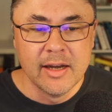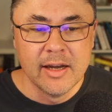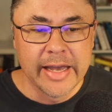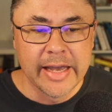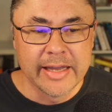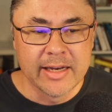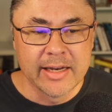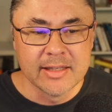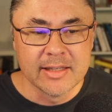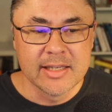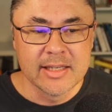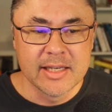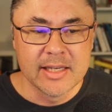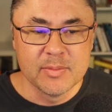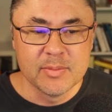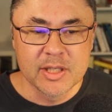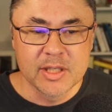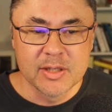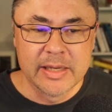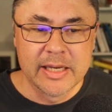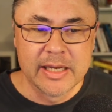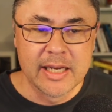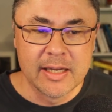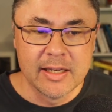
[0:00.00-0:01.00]
And it seems to
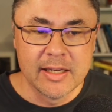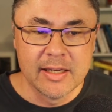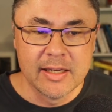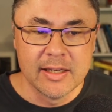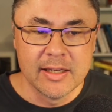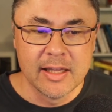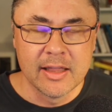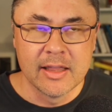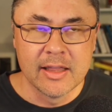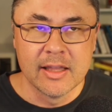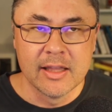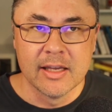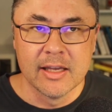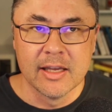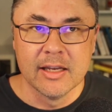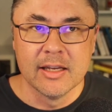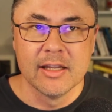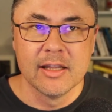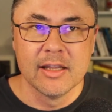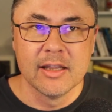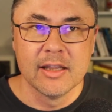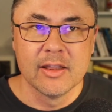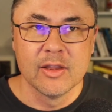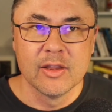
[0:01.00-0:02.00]
me that
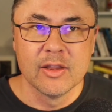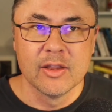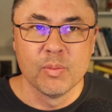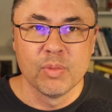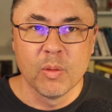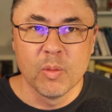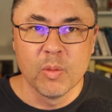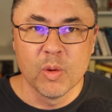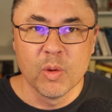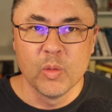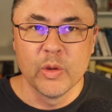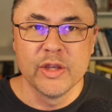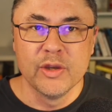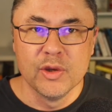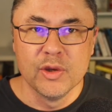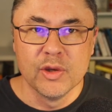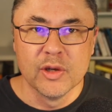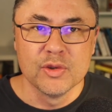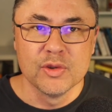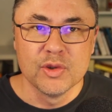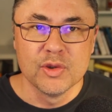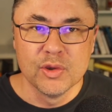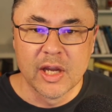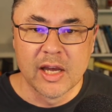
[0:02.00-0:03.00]
the problem with
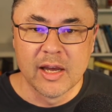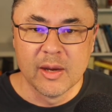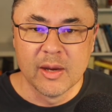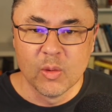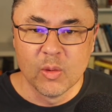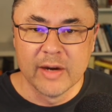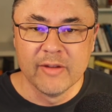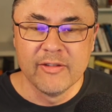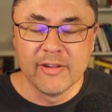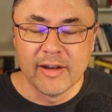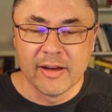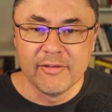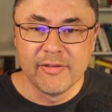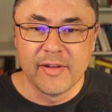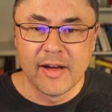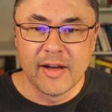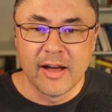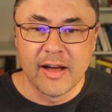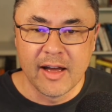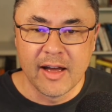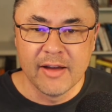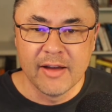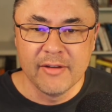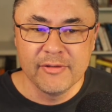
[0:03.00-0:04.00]
Unit
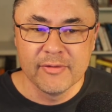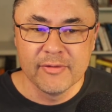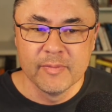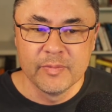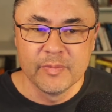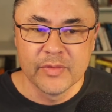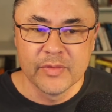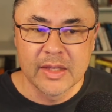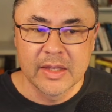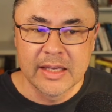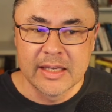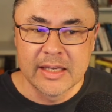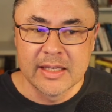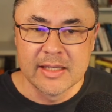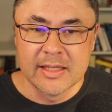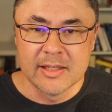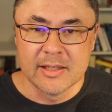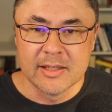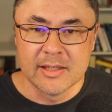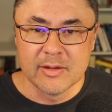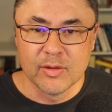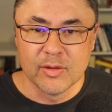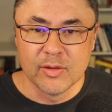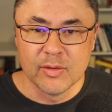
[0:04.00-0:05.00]
29155
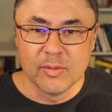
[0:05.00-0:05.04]
is